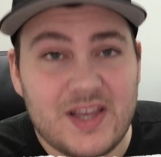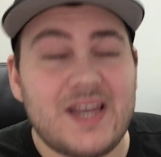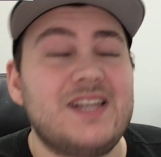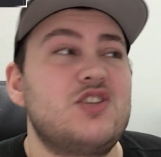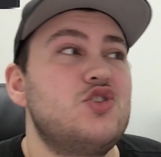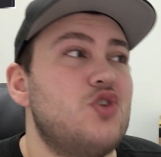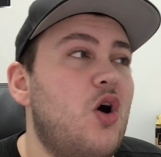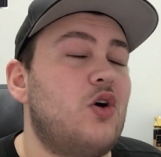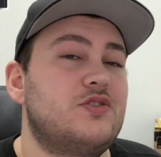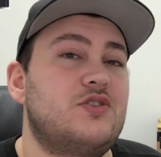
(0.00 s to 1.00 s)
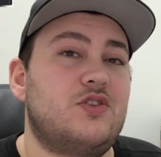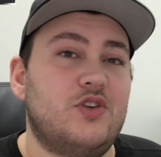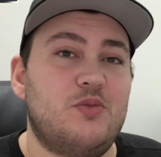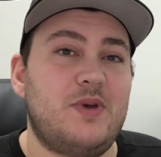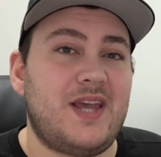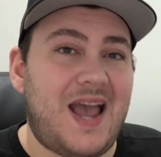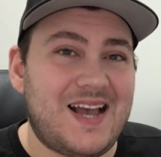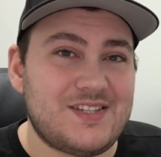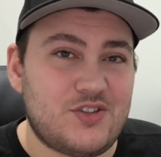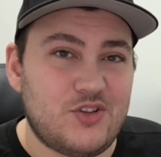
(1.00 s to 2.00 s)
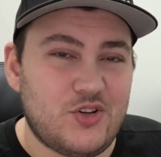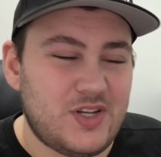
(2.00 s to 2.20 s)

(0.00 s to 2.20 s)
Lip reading: It's not going to be as good.